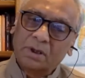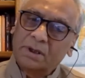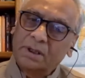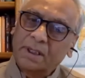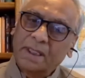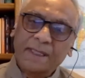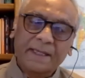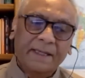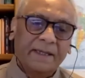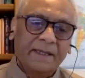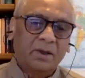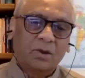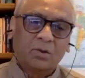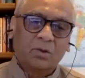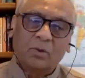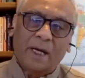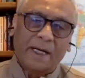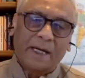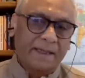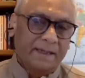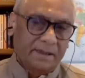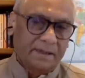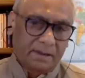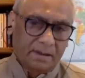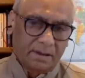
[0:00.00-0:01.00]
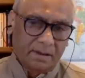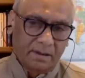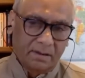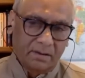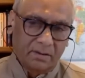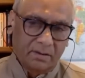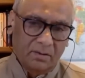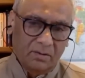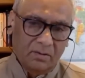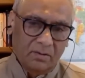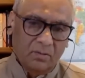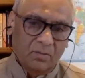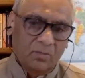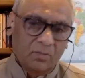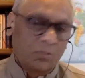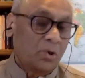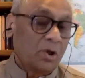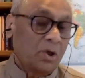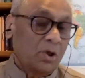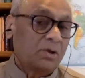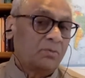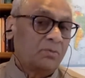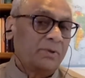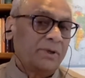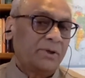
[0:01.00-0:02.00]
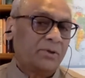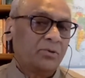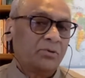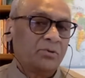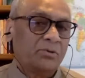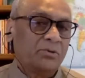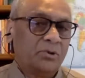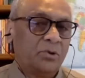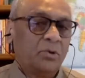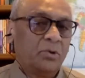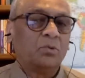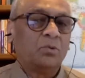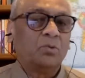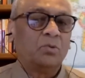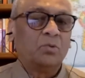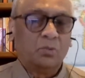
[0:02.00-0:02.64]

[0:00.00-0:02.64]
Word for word: think twice what we should do.